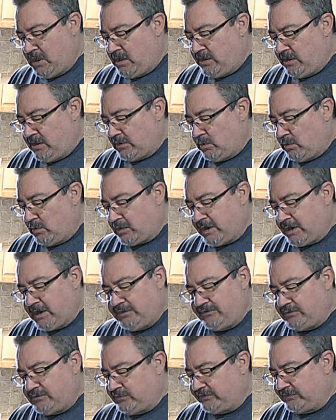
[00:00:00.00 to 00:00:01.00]
So what we're going to
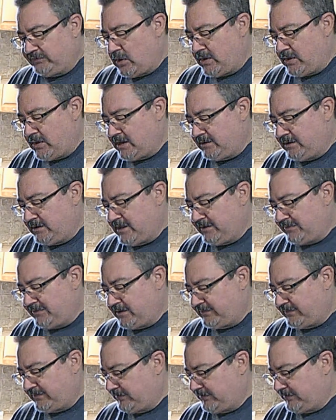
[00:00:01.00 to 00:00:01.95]
do is go ahead and get this